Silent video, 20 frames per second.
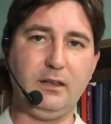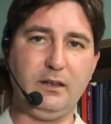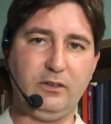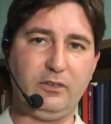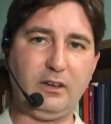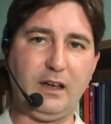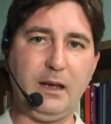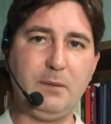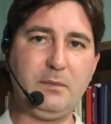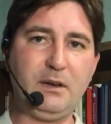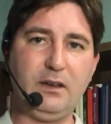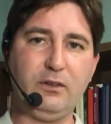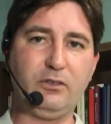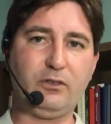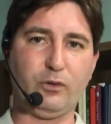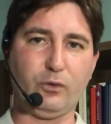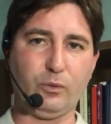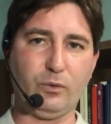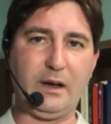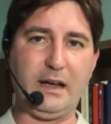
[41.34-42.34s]
the assignment
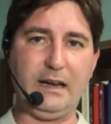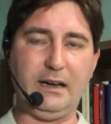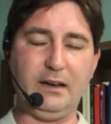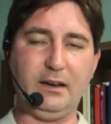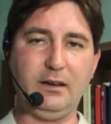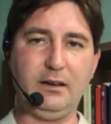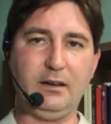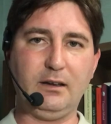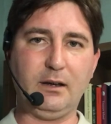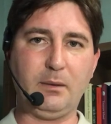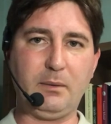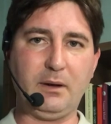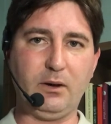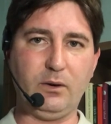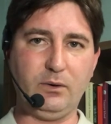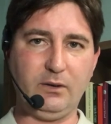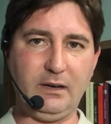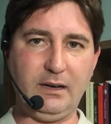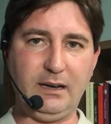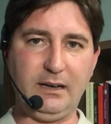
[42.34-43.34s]
is to write
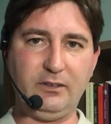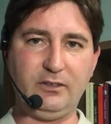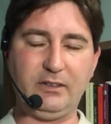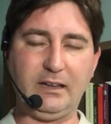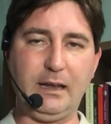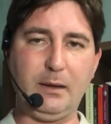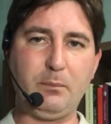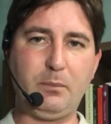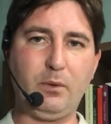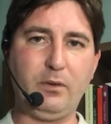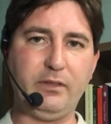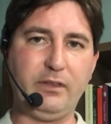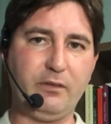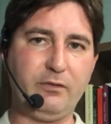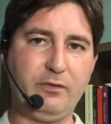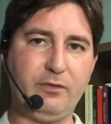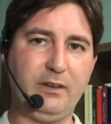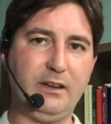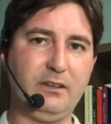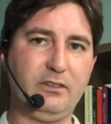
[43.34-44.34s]
about an example
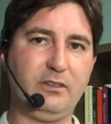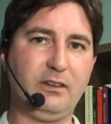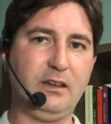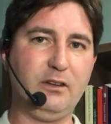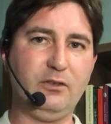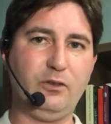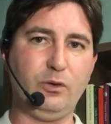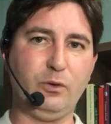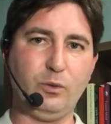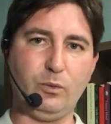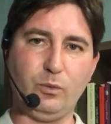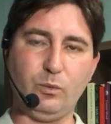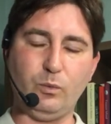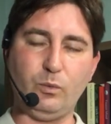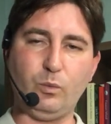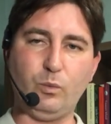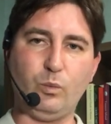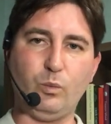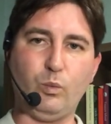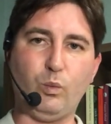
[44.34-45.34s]
that fits into
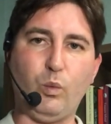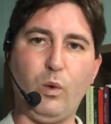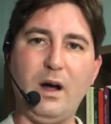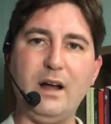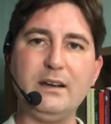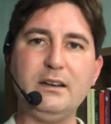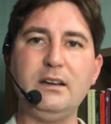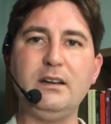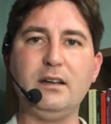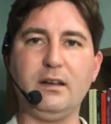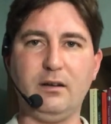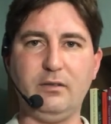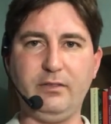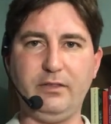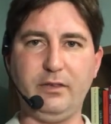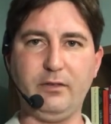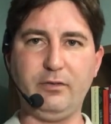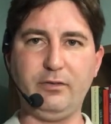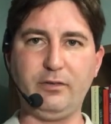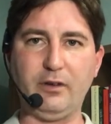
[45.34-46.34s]
one
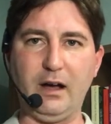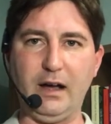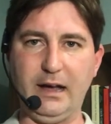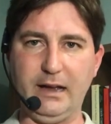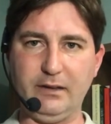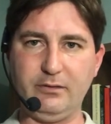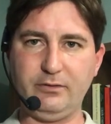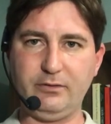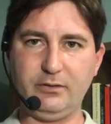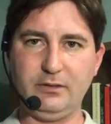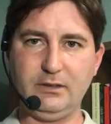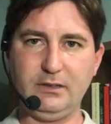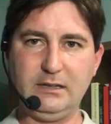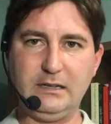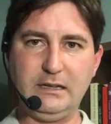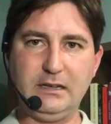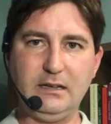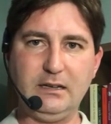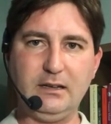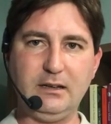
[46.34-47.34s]
of the five
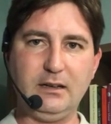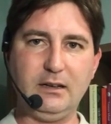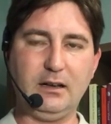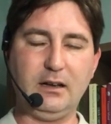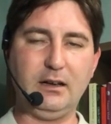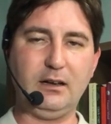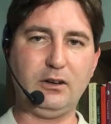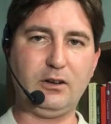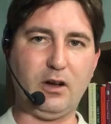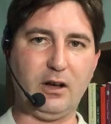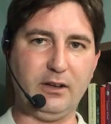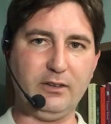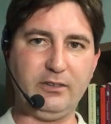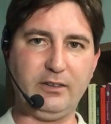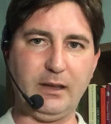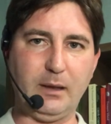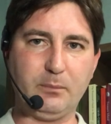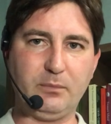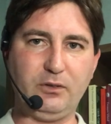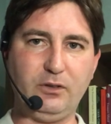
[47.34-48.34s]

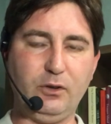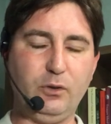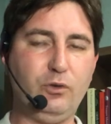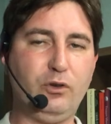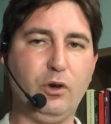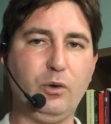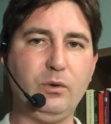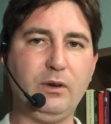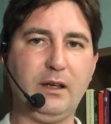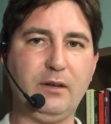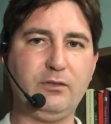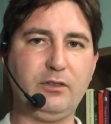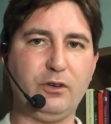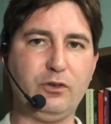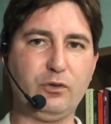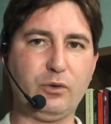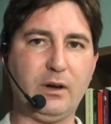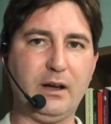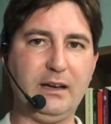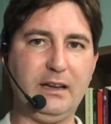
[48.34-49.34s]
concepts. You don't have to
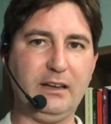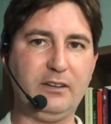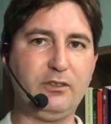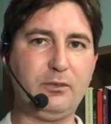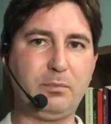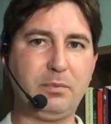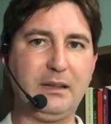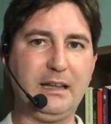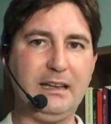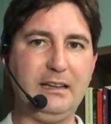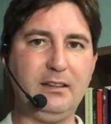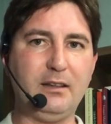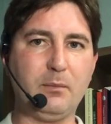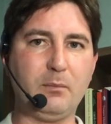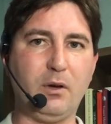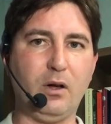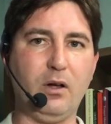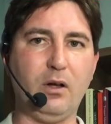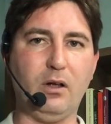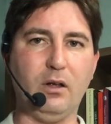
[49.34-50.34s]
try to explain
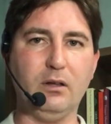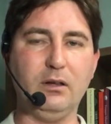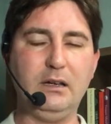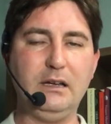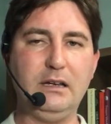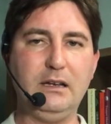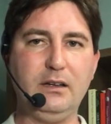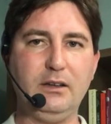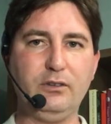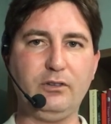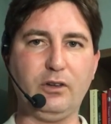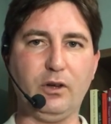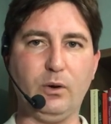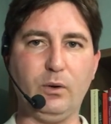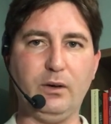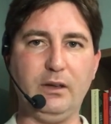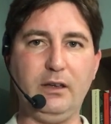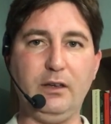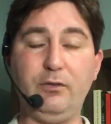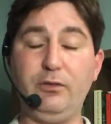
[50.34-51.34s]
them all.
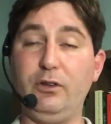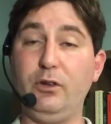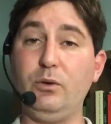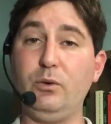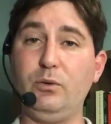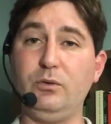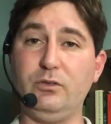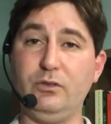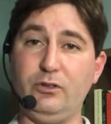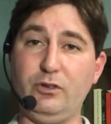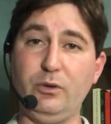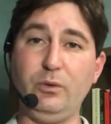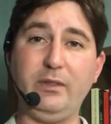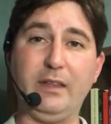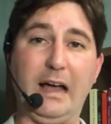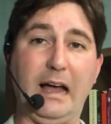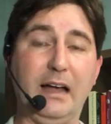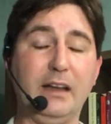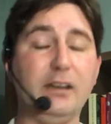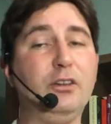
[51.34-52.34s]
So if you do
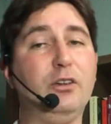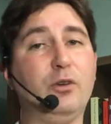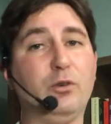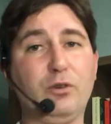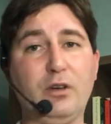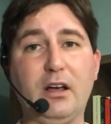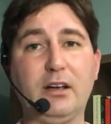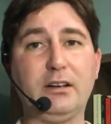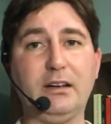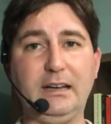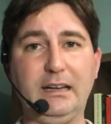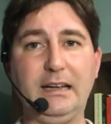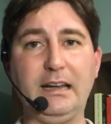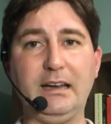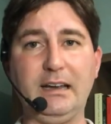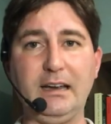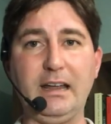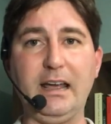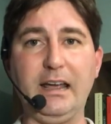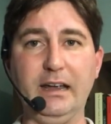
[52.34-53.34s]
that, you're not going to
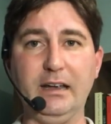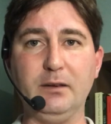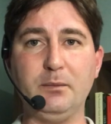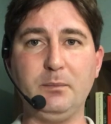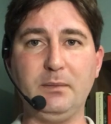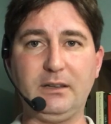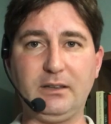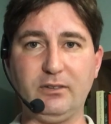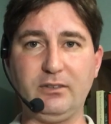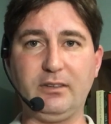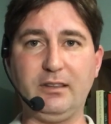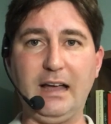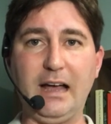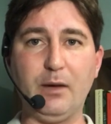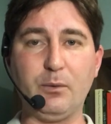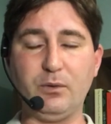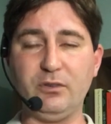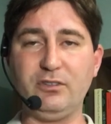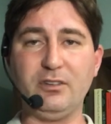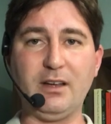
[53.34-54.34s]
get an A because
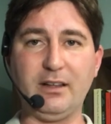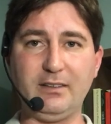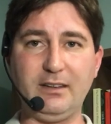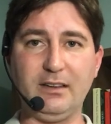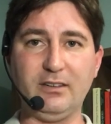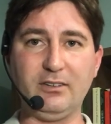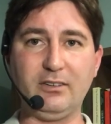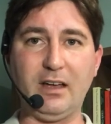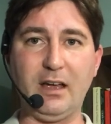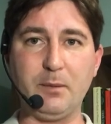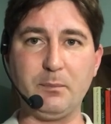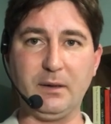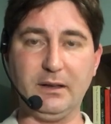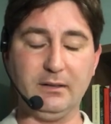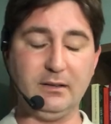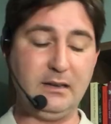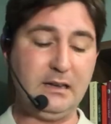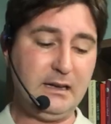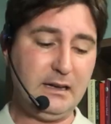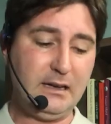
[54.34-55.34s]
that was not the
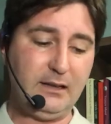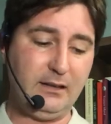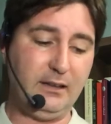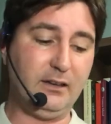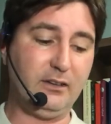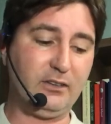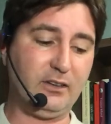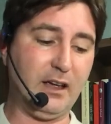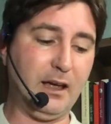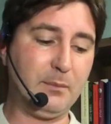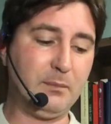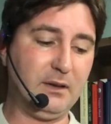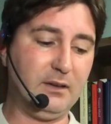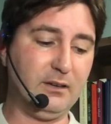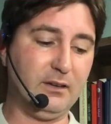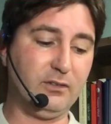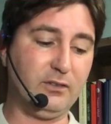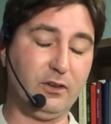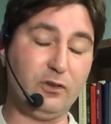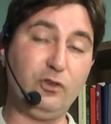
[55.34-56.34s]
assignment. The
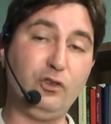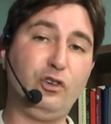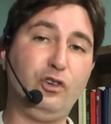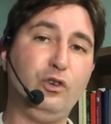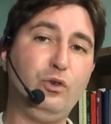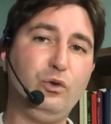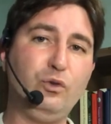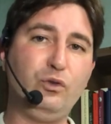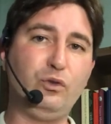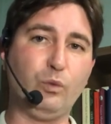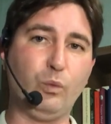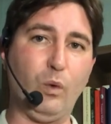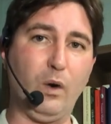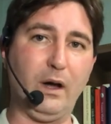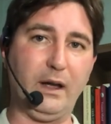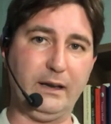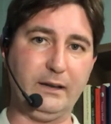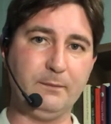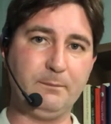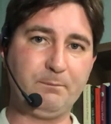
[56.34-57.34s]
assignment is to choose
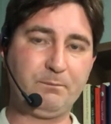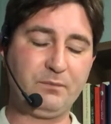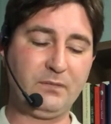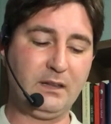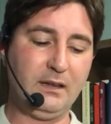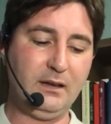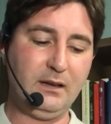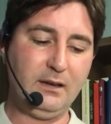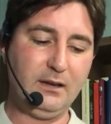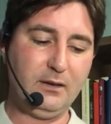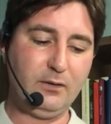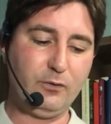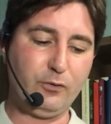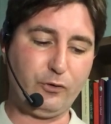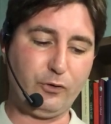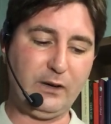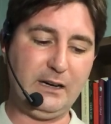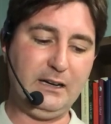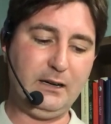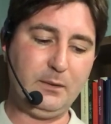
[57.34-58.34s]
one
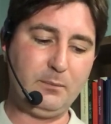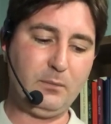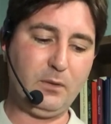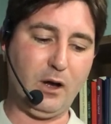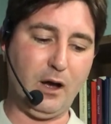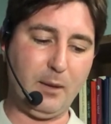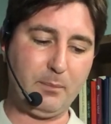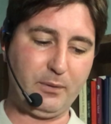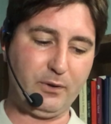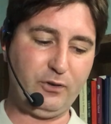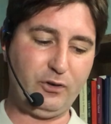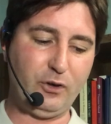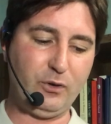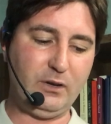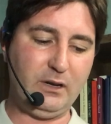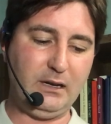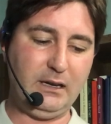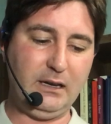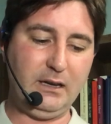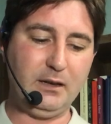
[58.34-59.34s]
freedom,
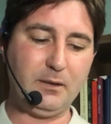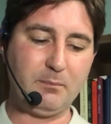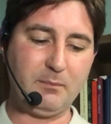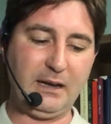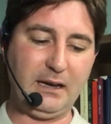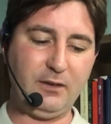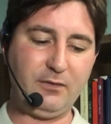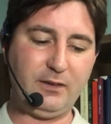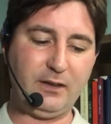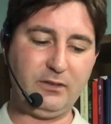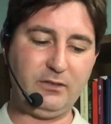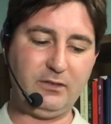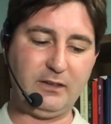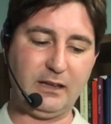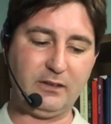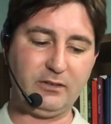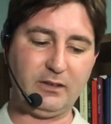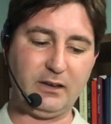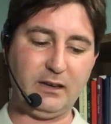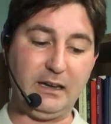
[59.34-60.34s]
opportunity, manifest
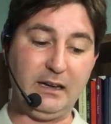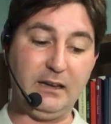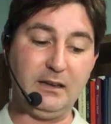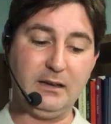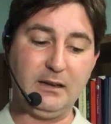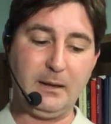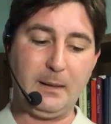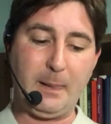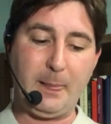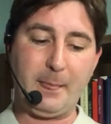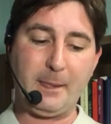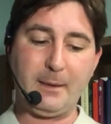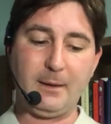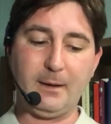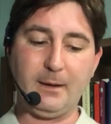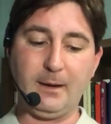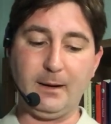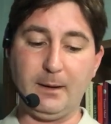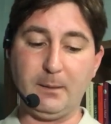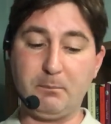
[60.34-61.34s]
destiny,
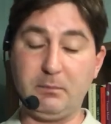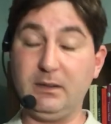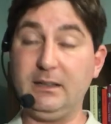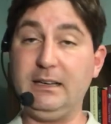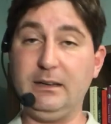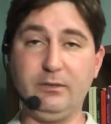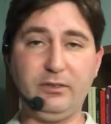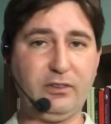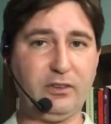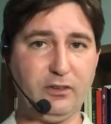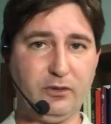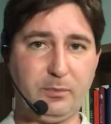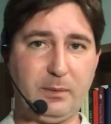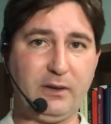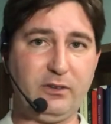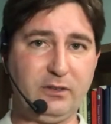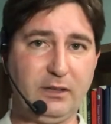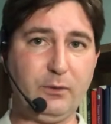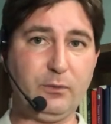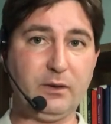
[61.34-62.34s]
uh, beliefs,
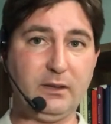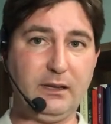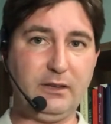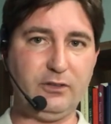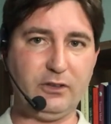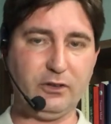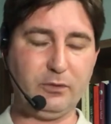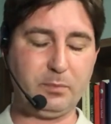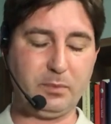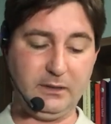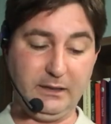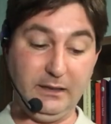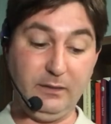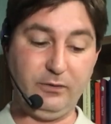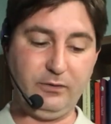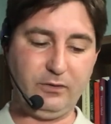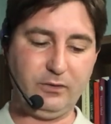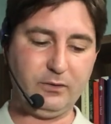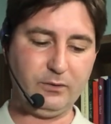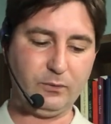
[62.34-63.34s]
especially religious
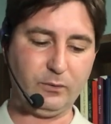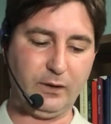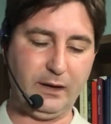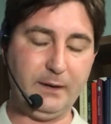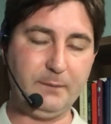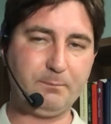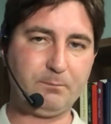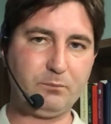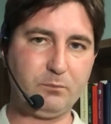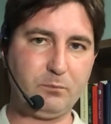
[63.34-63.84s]
beliefs, right?